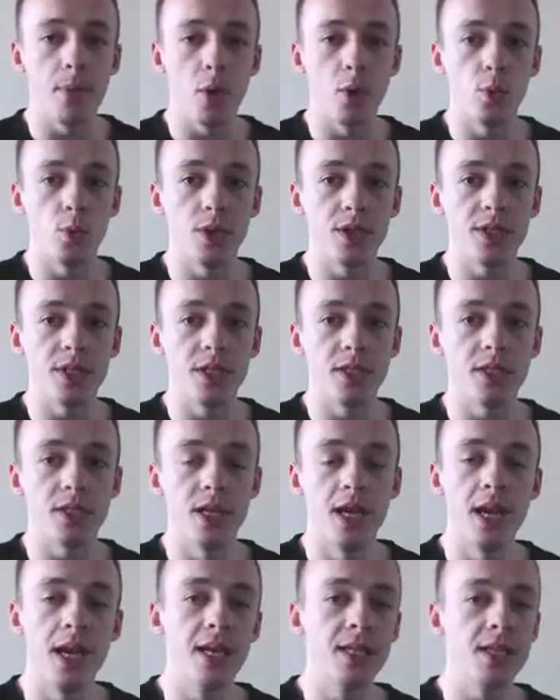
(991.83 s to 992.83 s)

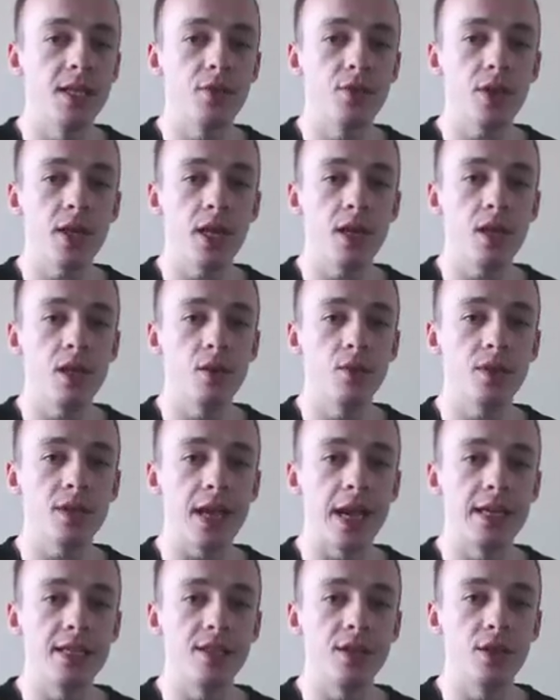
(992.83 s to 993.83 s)
bonuses that you can
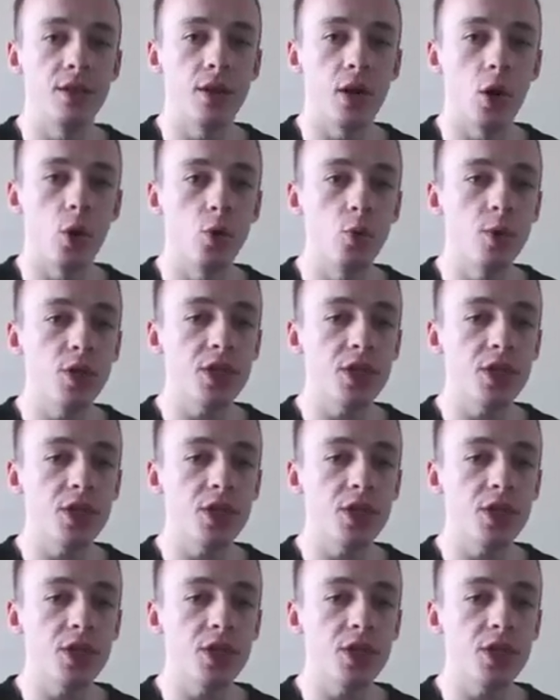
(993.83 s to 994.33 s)
use as your own,